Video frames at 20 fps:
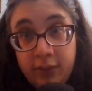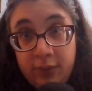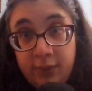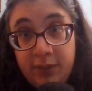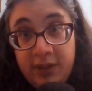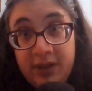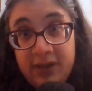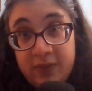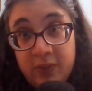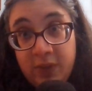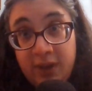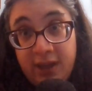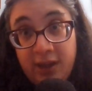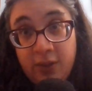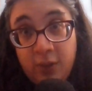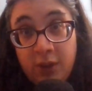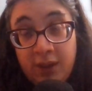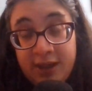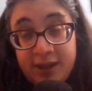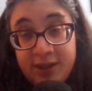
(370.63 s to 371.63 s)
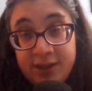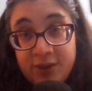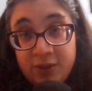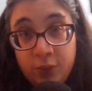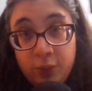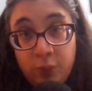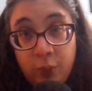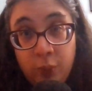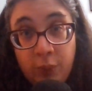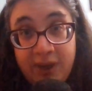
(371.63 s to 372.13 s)
the reason why I wanted to
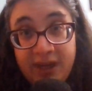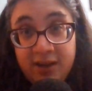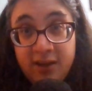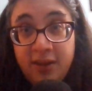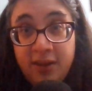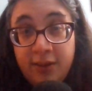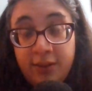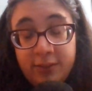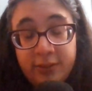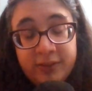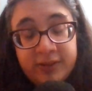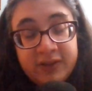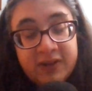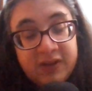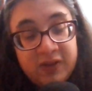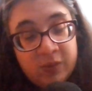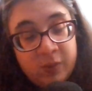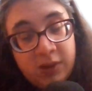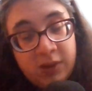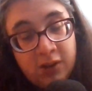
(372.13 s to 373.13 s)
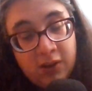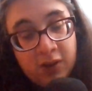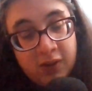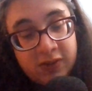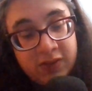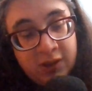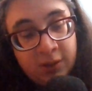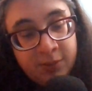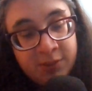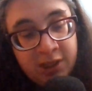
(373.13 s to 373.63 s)
read those is because
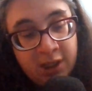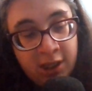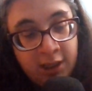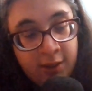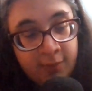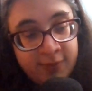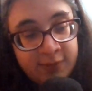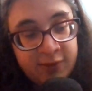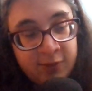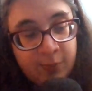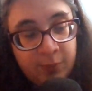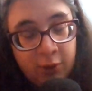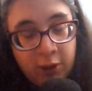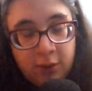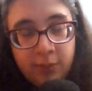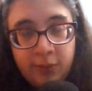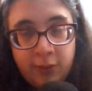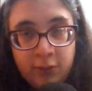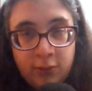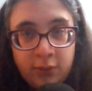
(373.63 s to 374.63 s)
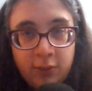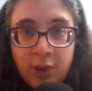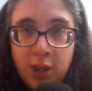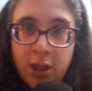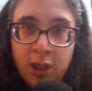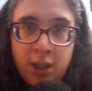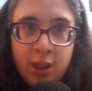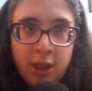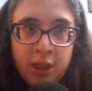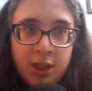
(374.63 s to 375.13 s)
sometimes purple
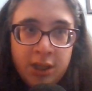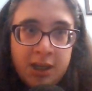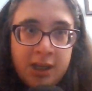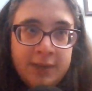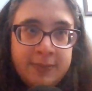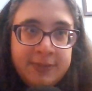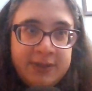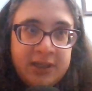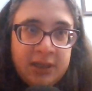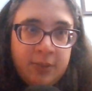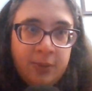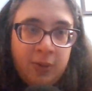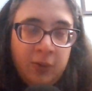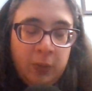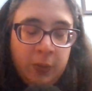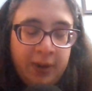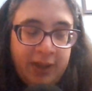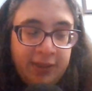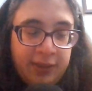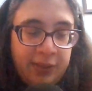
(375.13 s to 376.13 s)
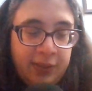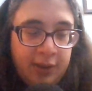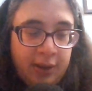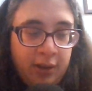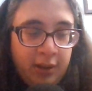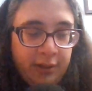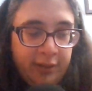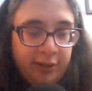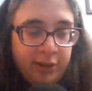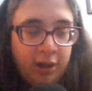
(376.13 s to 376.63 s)
comes up with
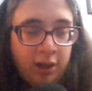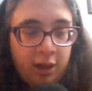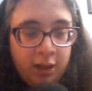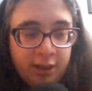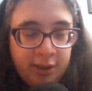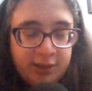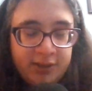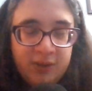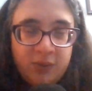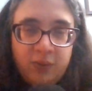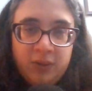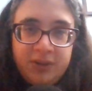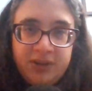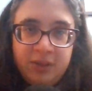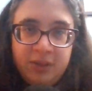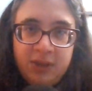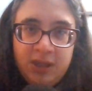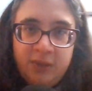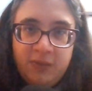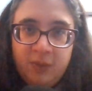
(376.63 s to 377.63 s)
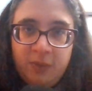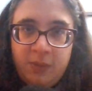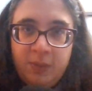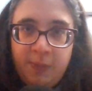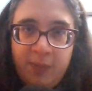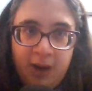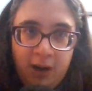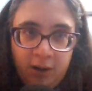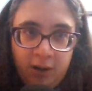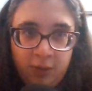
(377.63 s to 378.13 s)
other cards. It will sometimes be
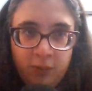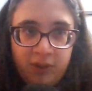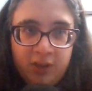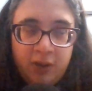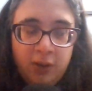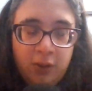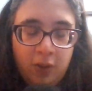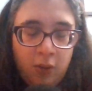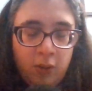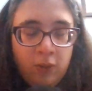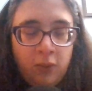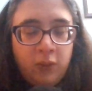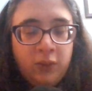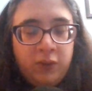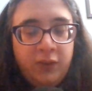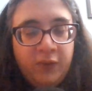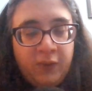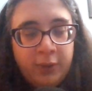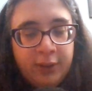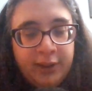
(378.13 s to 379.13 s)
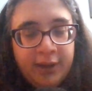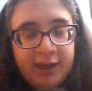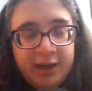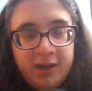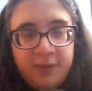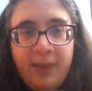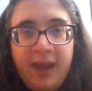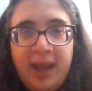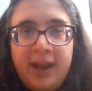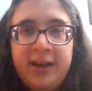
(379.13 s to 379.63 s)
paired with gold for
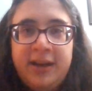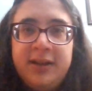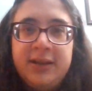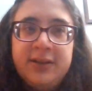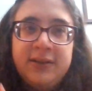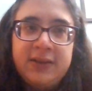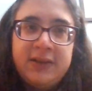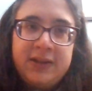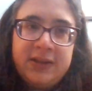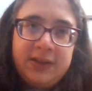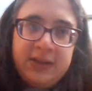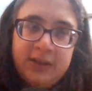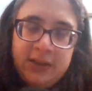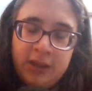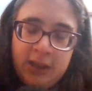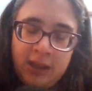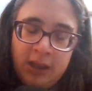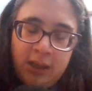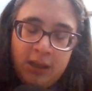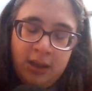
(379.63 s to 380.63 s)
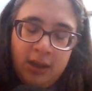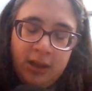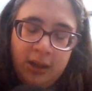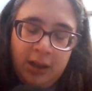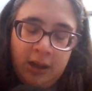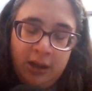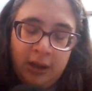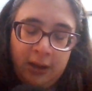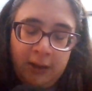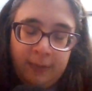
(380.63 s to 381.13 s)
independence.
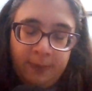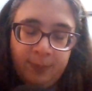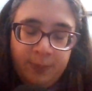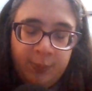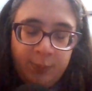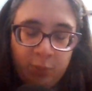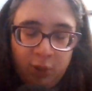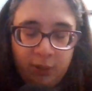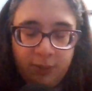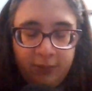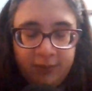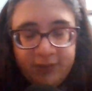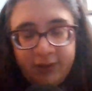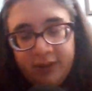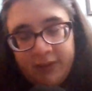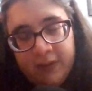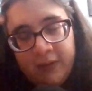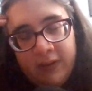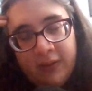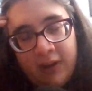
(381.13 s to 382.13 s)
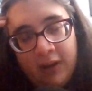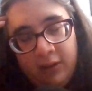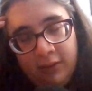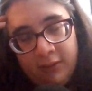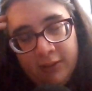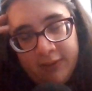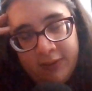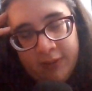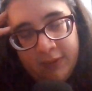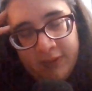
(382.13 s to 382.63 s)
Purple is also the
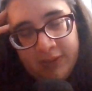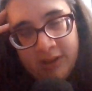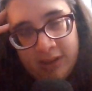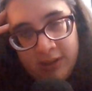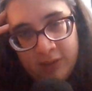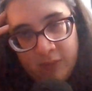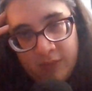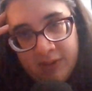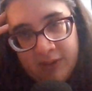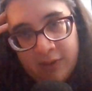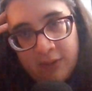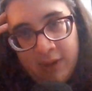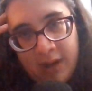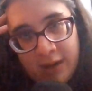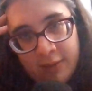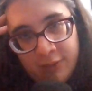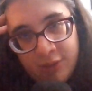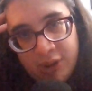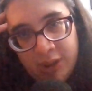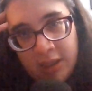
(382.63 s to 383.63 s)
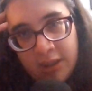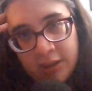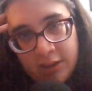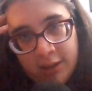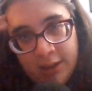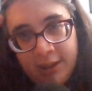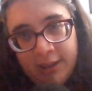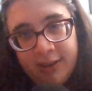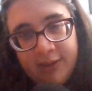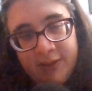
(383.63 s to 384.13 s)
color associated with the crown
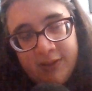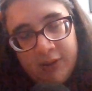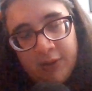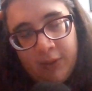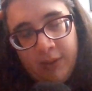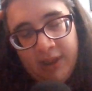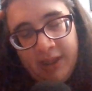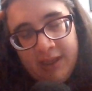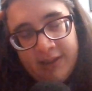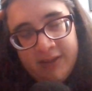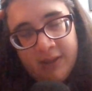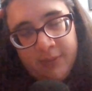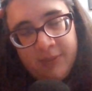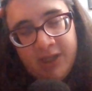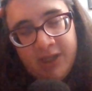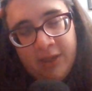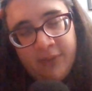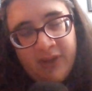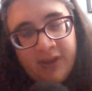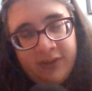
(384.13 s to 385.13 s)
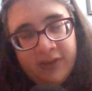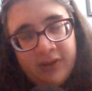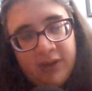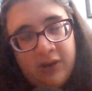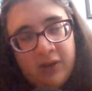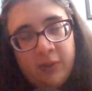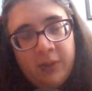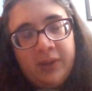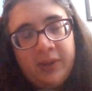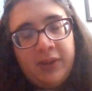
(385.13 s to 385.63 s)
chakra, so it sometimes has to
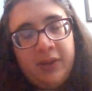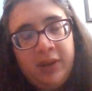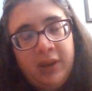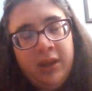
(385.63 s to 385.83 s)
do with